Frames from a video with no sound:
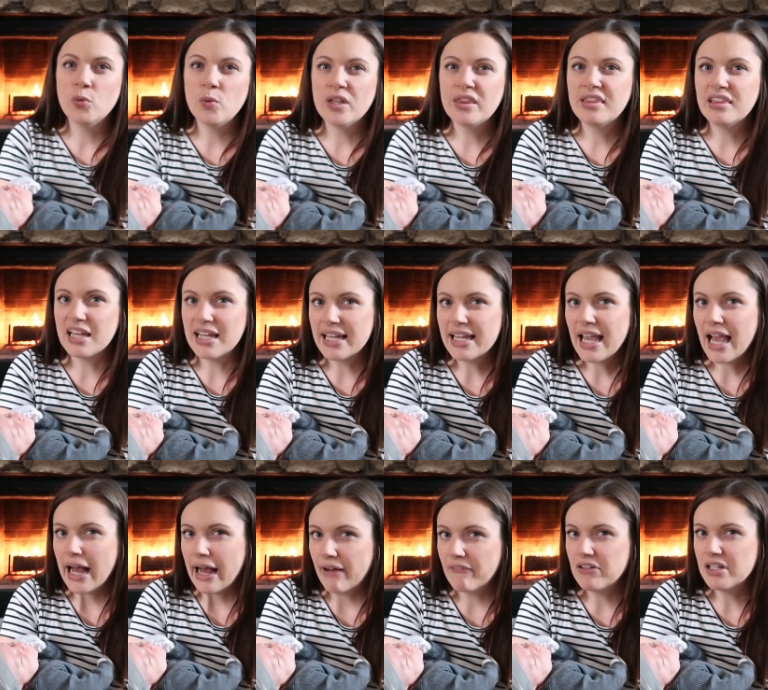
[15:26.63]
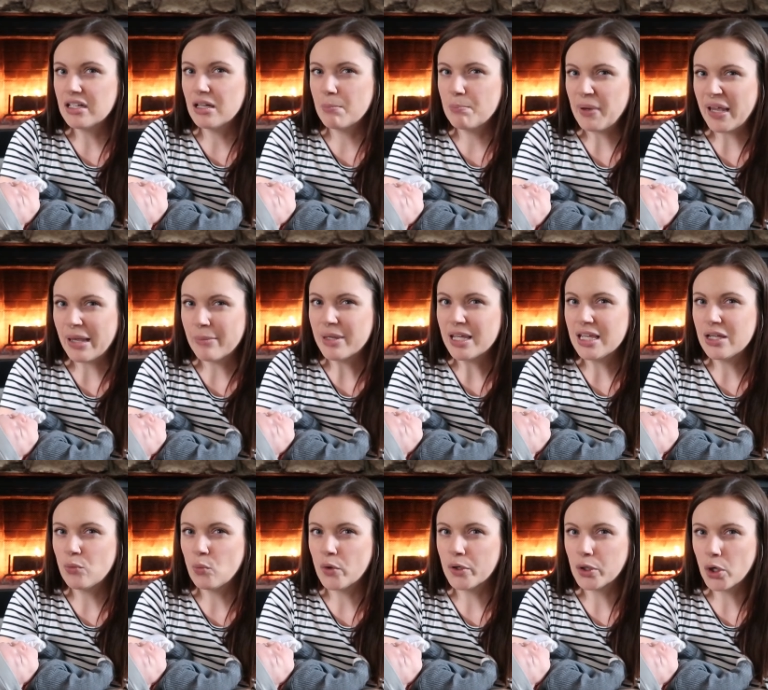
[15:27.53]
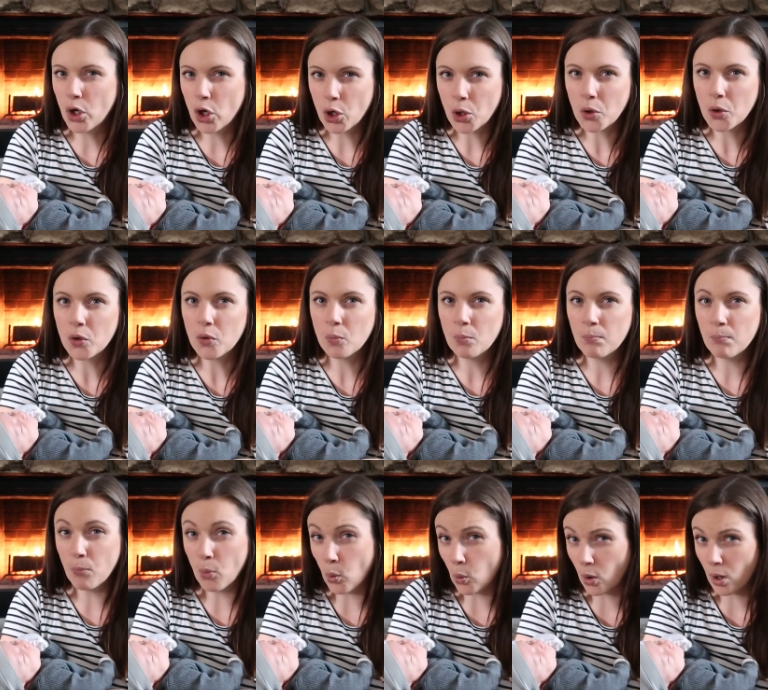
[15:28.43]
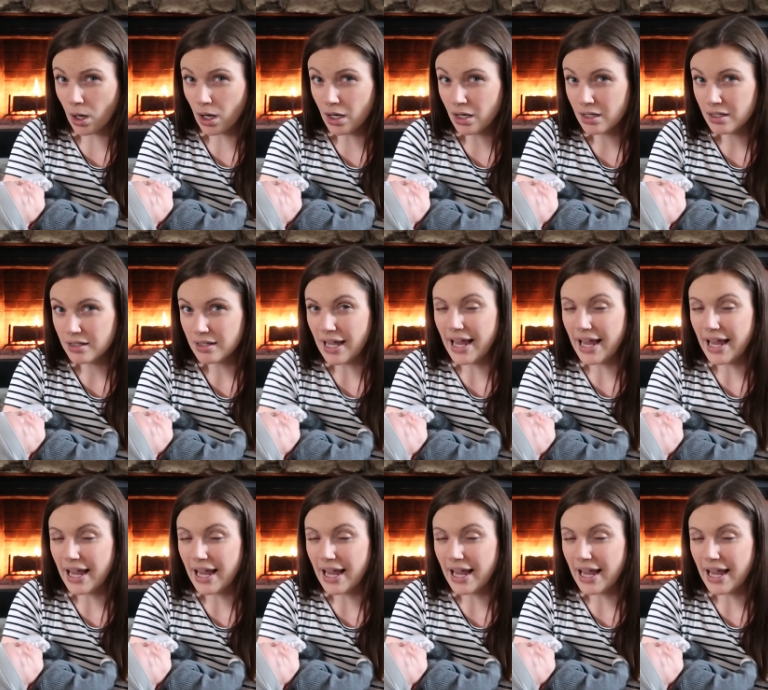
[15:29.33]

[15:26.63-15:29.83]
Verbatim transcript: would think having a baby would hurt more